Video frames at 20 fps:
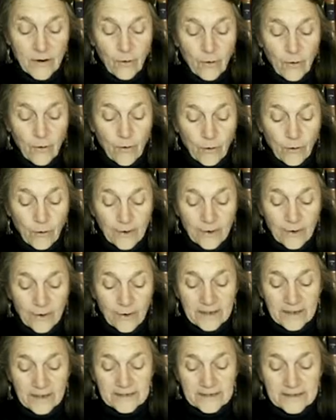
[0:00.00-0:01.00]
or
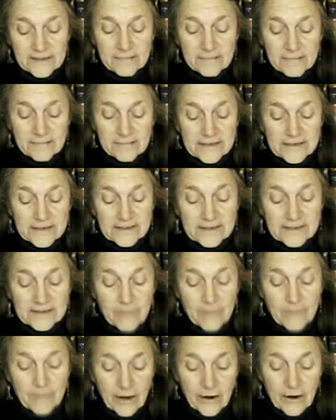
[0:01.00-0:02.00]
to miss the
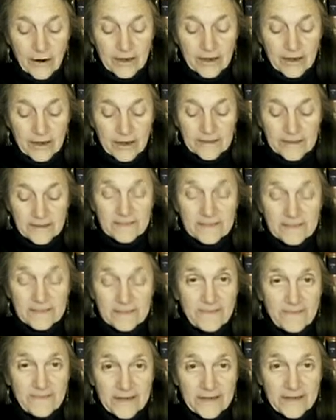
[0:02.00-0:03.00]
mark, to
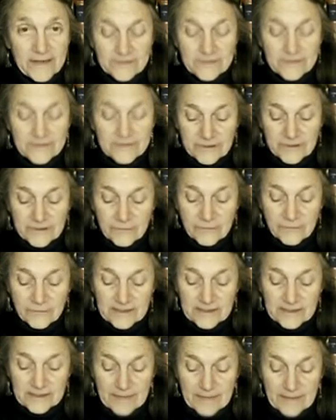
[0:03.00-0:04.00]
fail to do
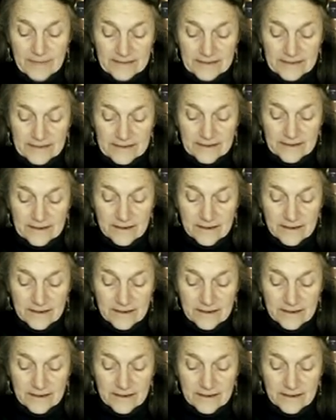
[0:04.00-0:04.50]
what's best.